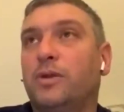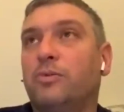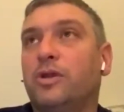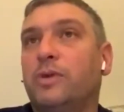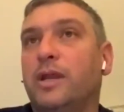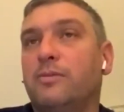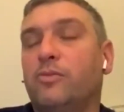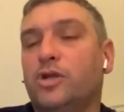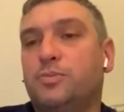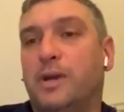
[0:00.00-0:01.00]
But I would have went
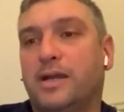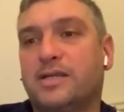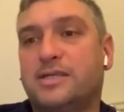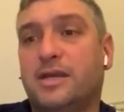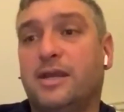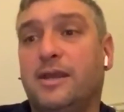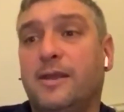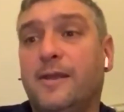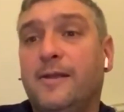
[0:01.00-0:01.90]
and watched Bangor City